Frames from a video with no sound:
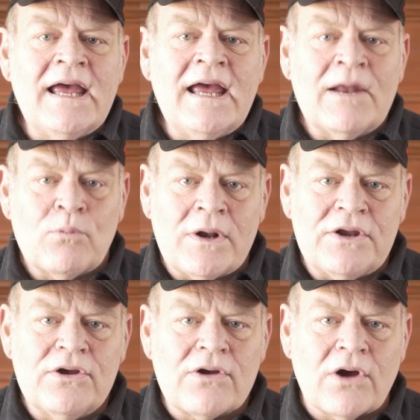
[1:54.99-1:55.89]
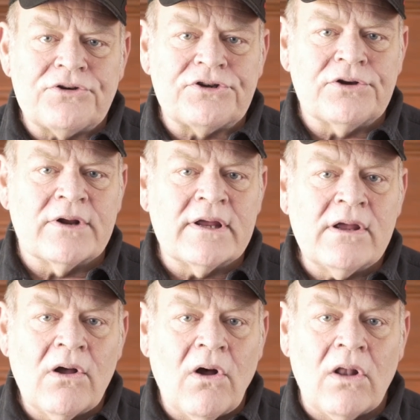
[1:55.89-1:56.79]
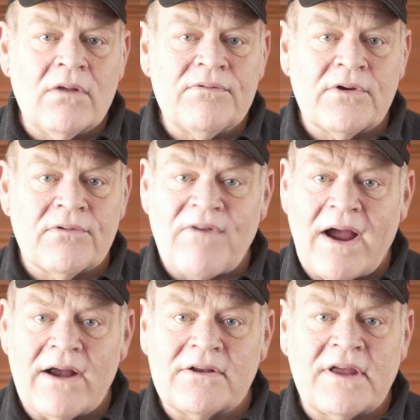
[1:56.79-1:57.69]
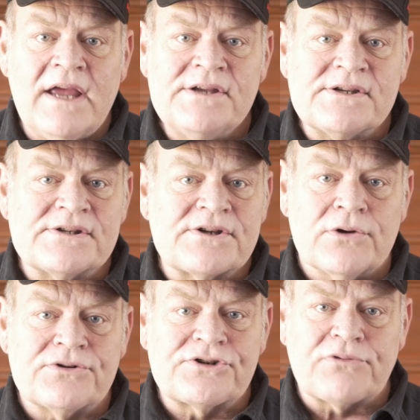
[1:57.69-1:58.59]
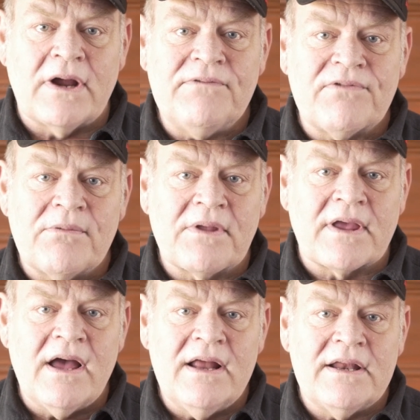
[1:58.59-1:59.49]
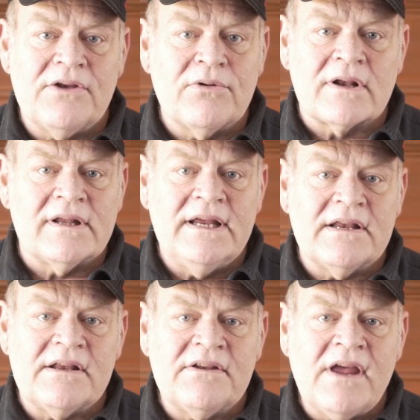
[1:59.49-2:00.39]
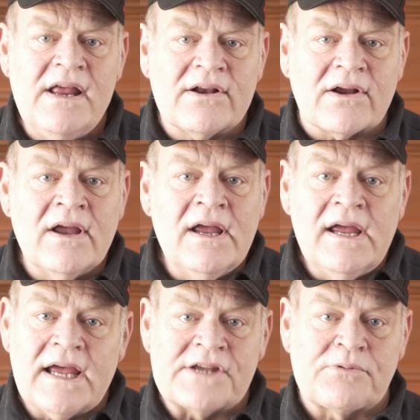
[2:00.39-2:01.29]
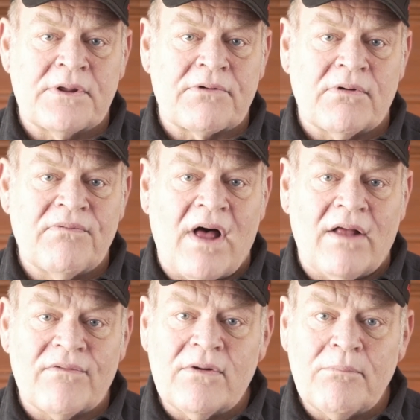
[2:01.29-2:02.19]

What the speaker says: and when you go shooting, all of your fired cases go straight from the gun into a clean container, as with a revolver,